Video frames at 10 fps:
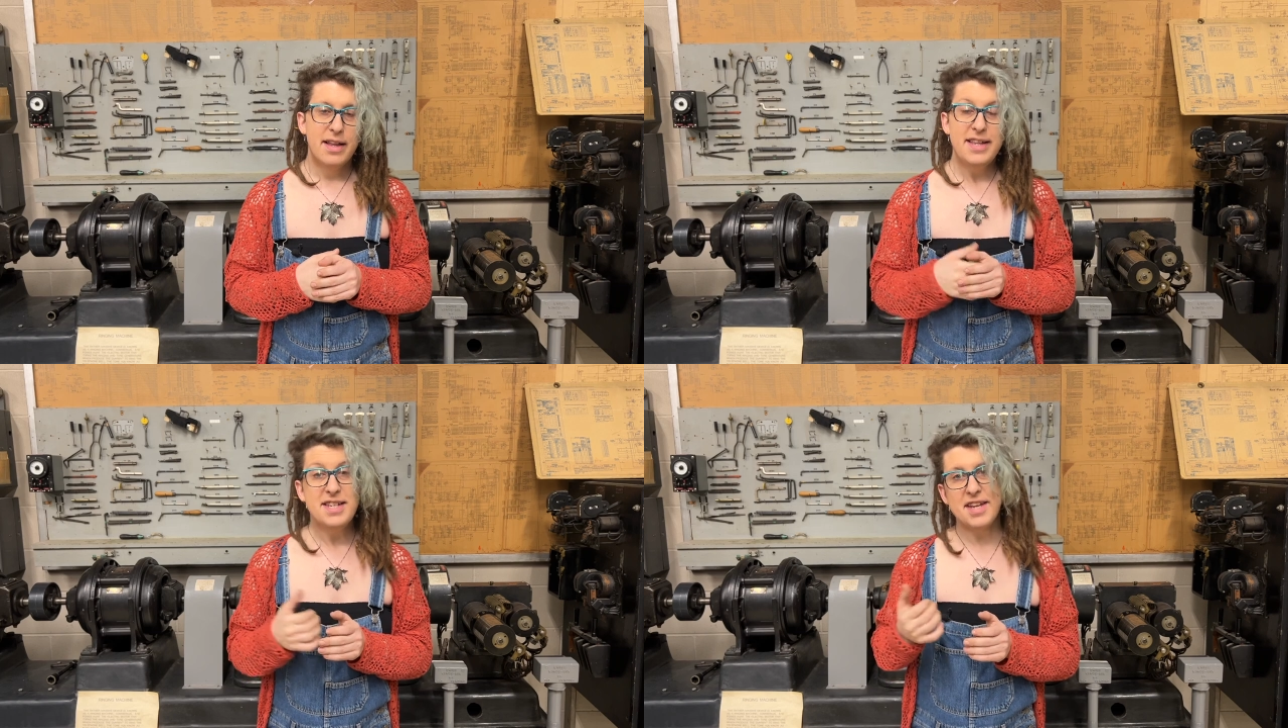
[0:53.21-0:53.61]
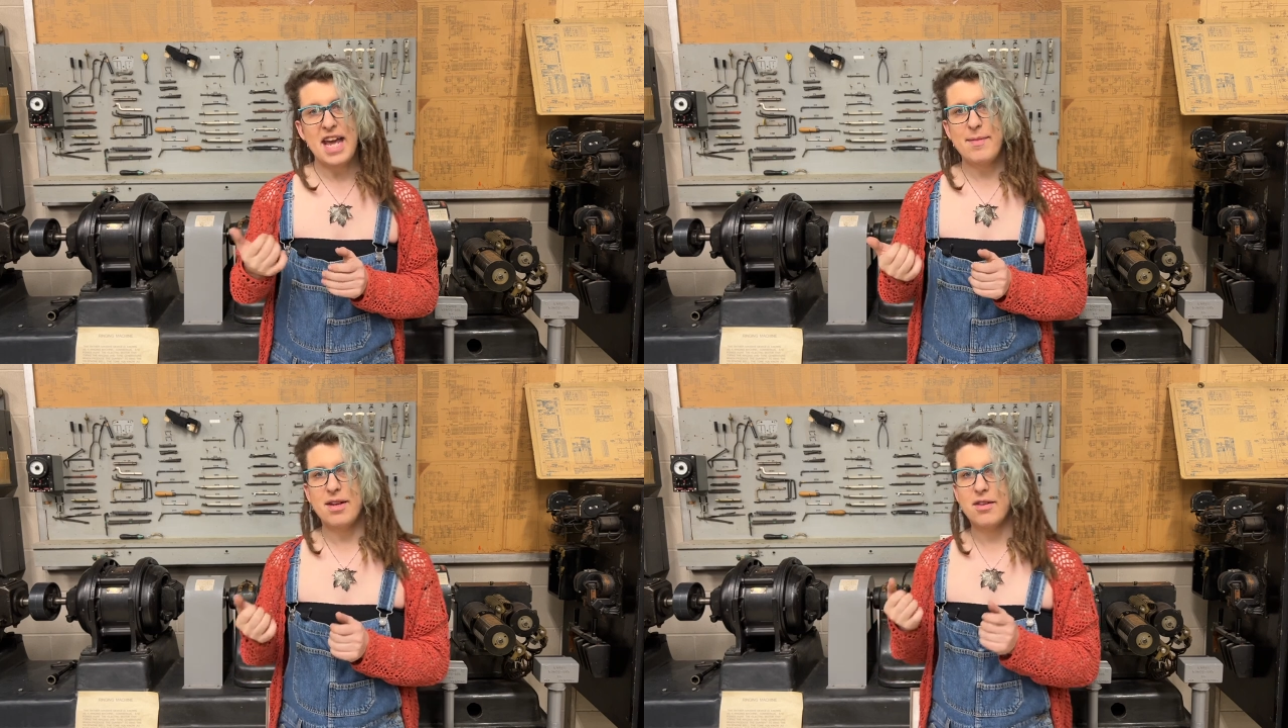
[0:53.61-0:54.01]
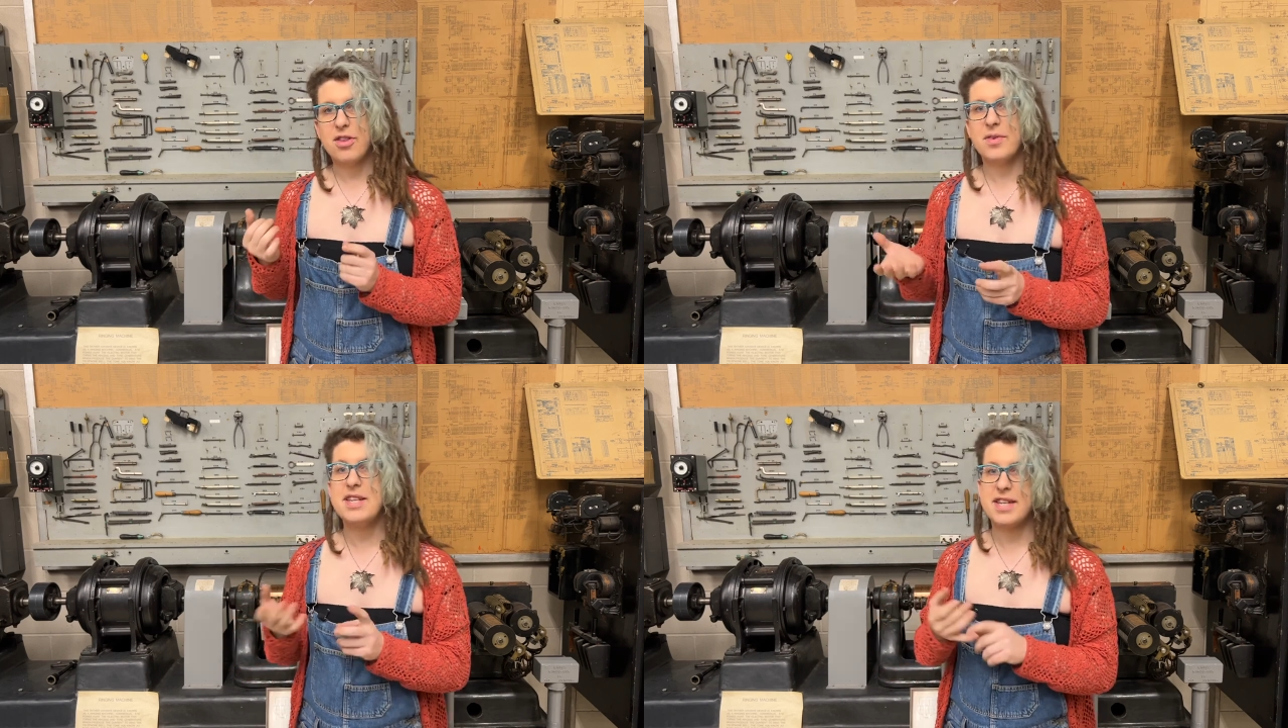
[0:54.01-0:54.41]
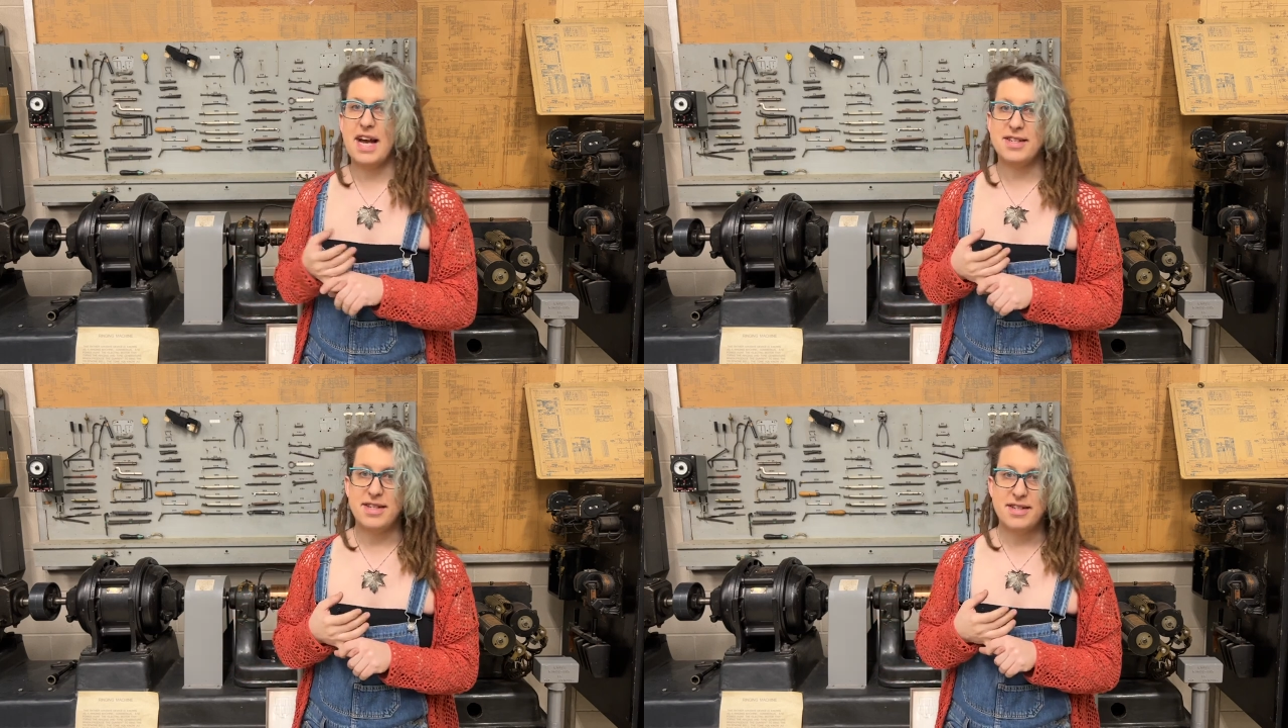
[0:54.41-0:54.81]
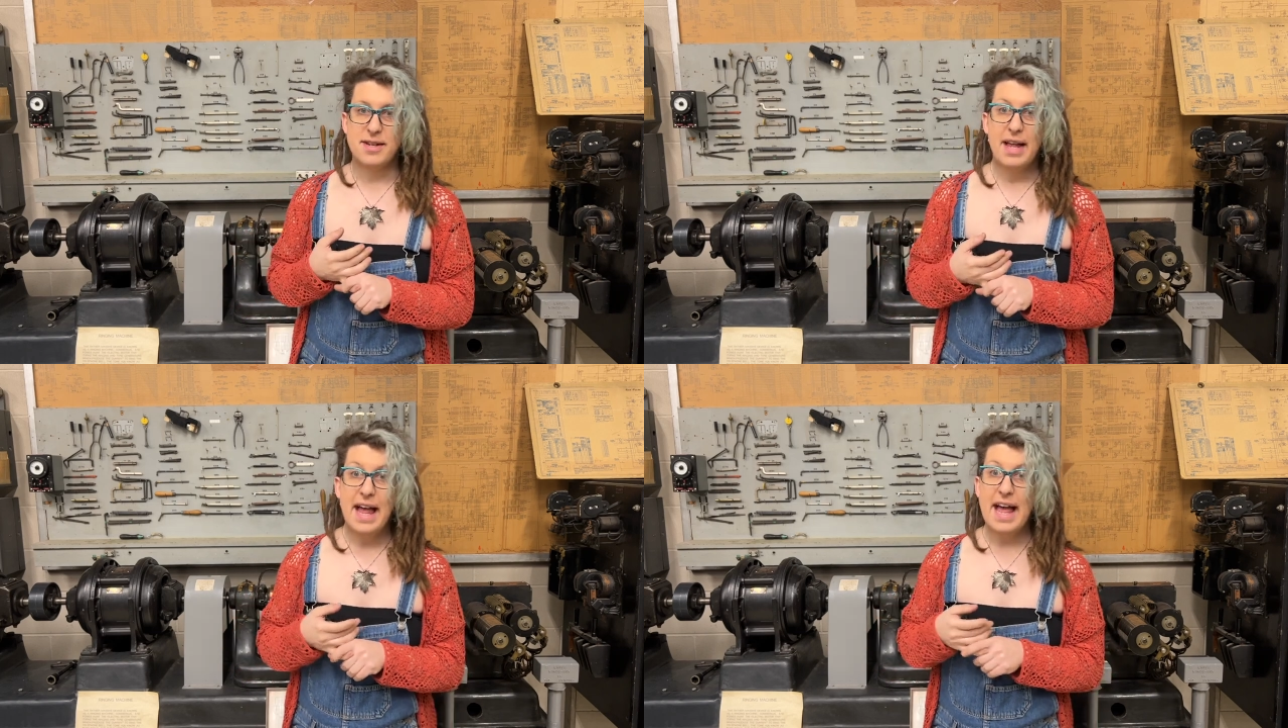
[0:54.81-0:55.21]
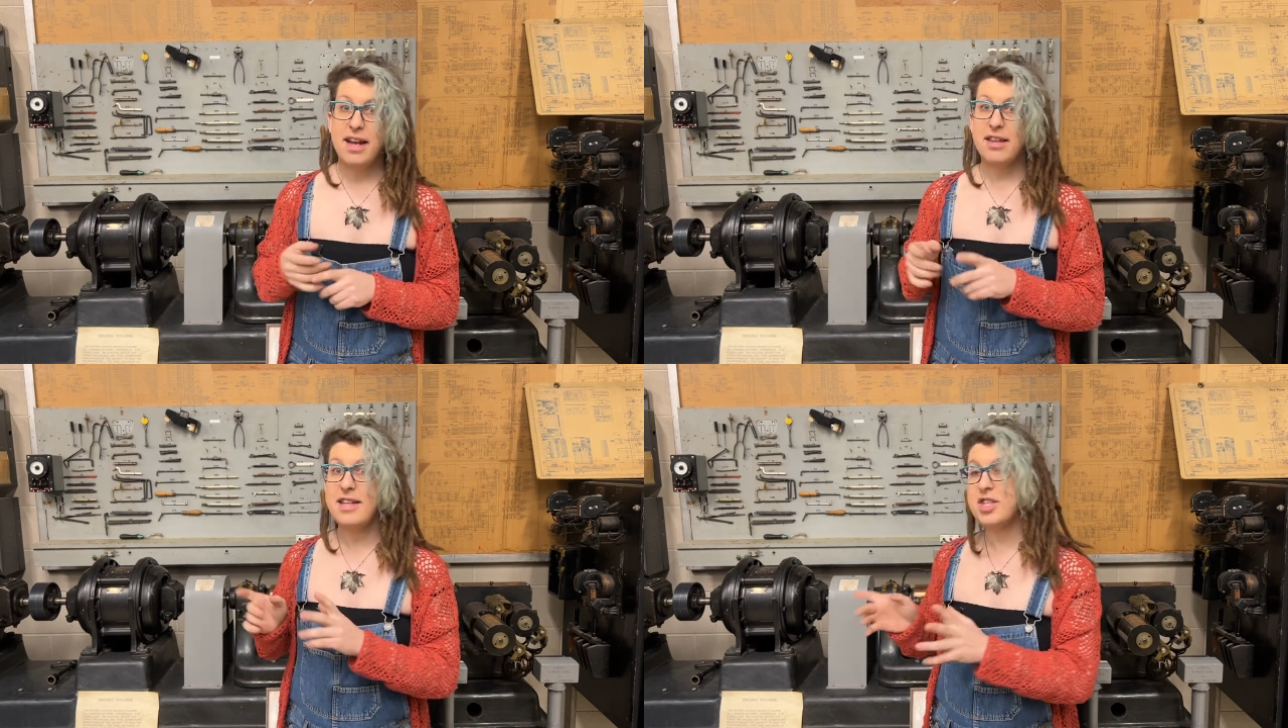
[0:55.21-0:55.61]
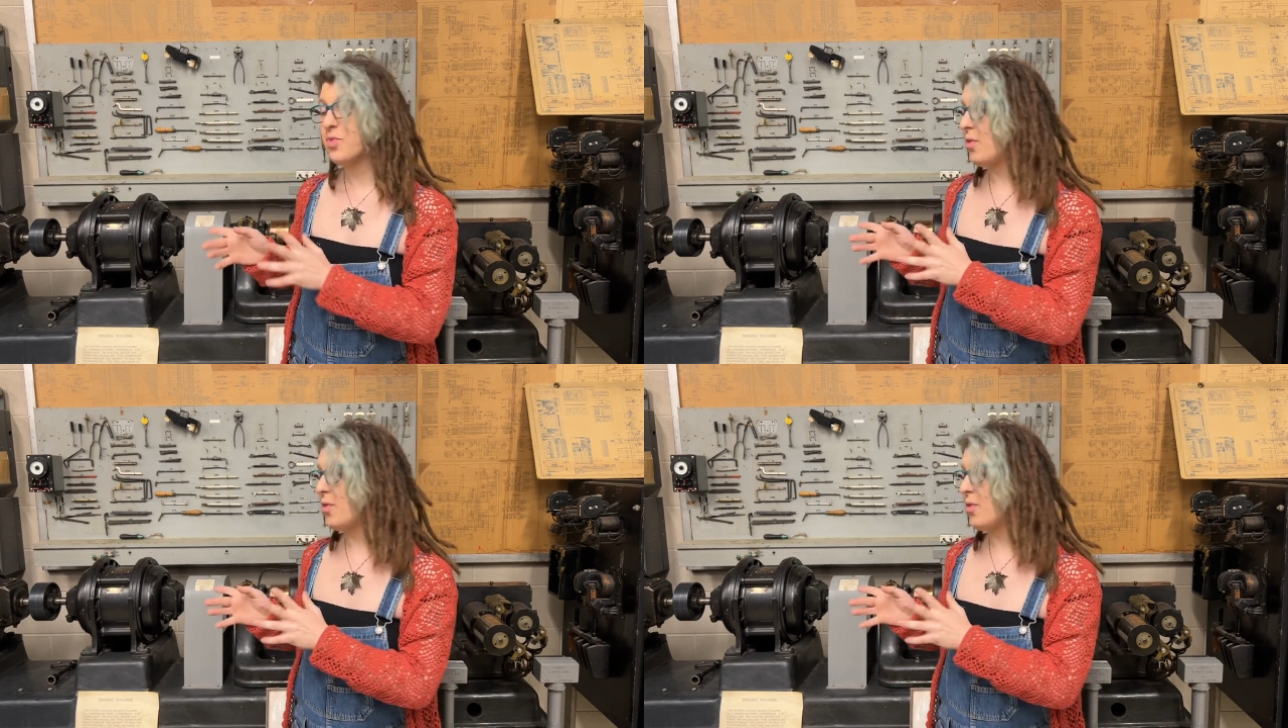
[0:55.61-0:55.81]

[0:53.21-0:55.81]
These came in three sizes, and this